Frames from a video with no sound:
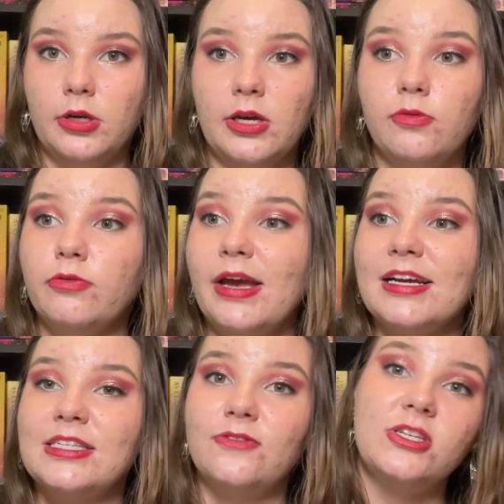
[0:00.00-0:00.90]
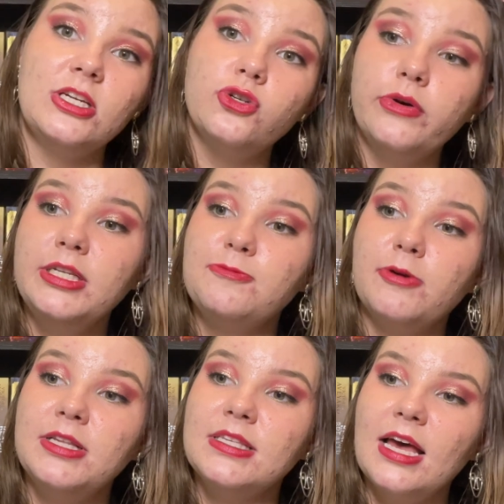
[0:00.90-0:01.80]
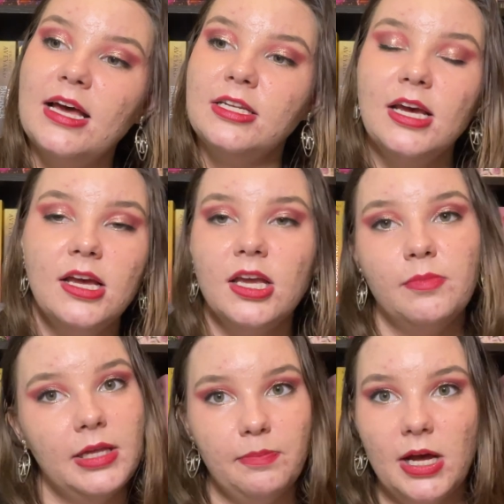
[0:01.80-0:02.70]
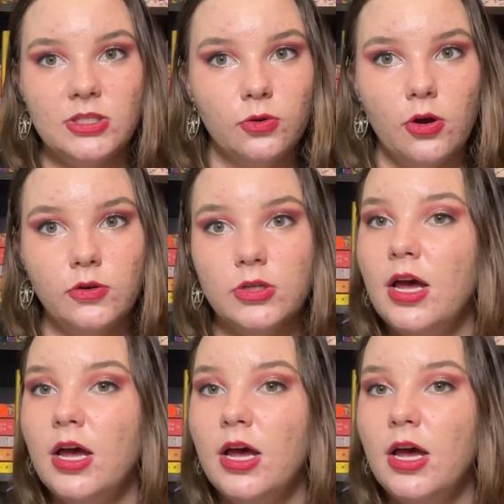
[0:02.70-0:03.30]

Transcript: guilt-free activity, join sprints, and complete personal goals.